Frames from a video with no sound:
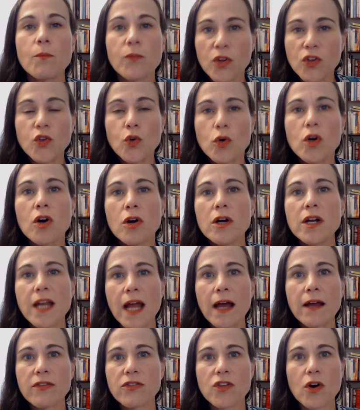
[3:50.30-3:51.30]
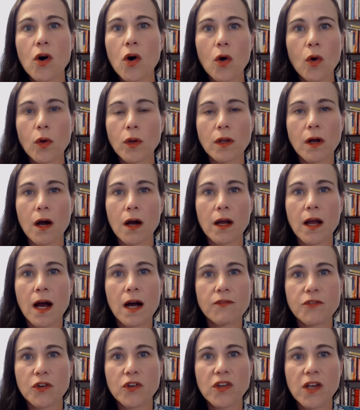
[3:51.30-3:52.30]
you could end the whole
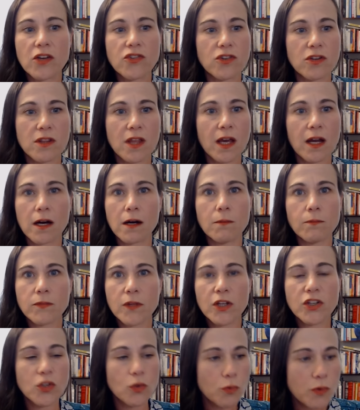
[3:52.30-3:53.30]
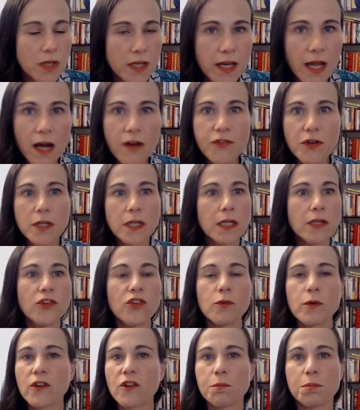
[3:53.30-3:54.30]
conversation there. You never need to
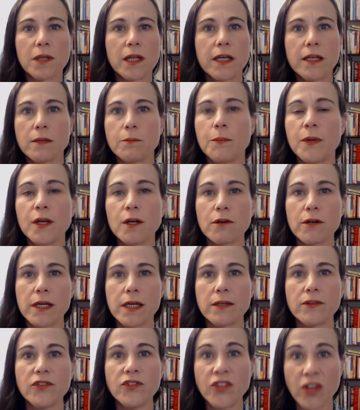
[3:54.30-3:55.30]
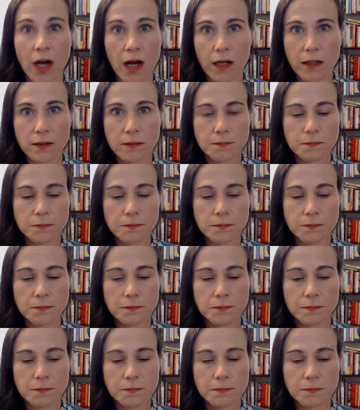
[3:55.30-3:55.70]
explain, period, done.